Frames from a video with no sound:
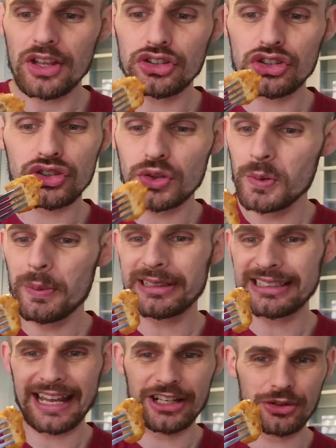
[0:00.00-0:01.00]
super
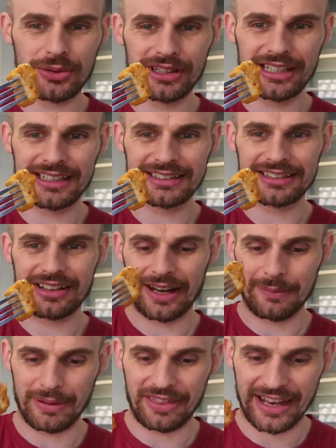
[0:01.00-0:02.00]
tender on the
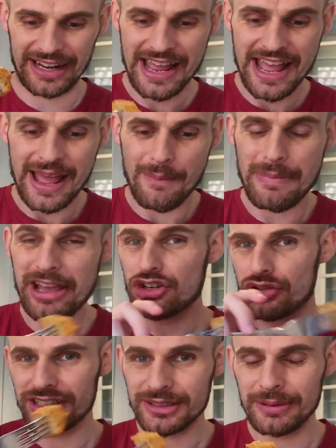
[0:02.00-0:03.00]
inside, but then a bit
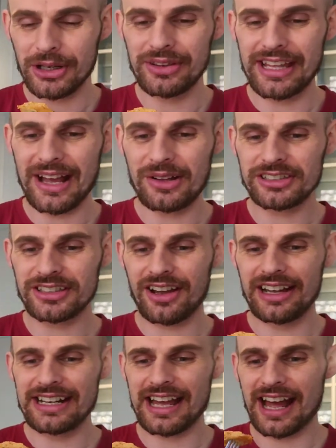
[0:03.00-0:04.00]
crispy on the
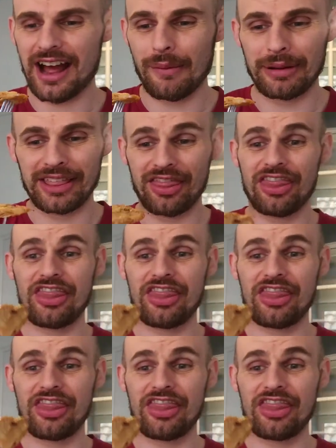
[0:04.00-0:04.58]
outside. I mean,